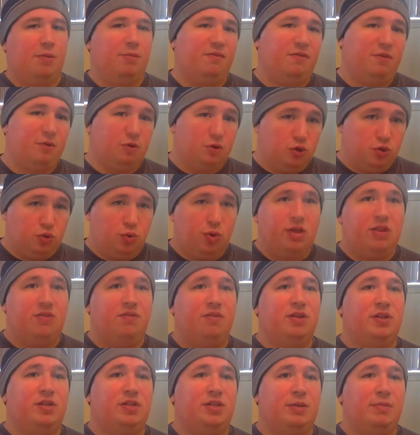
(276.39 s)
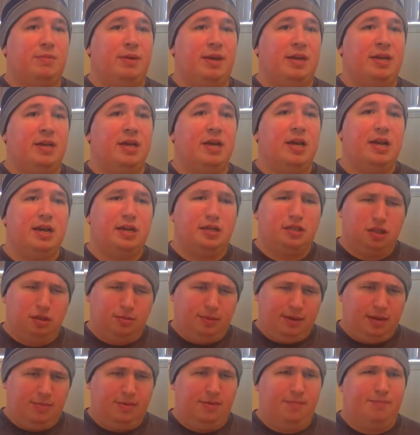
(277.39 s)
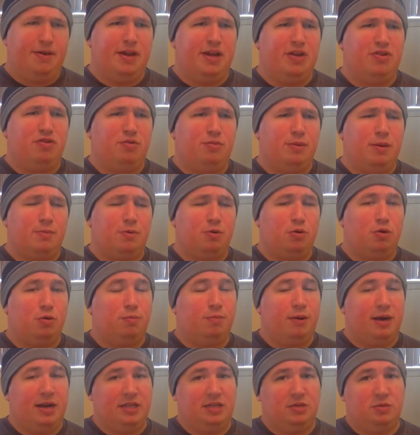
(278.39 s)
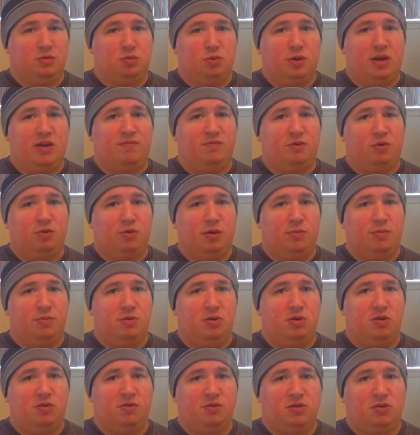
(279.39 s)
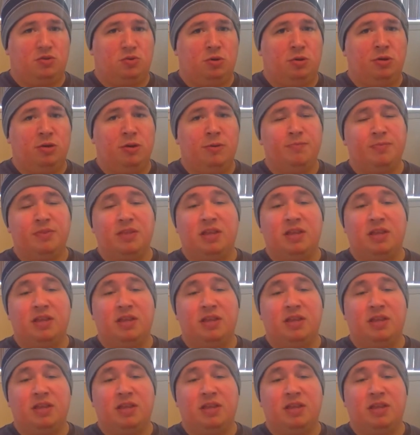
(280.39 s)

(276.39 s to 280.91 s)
If you enjoy the videos I make, consider becoming a Patreon member or buy and subscribe from the Great Media Universe store.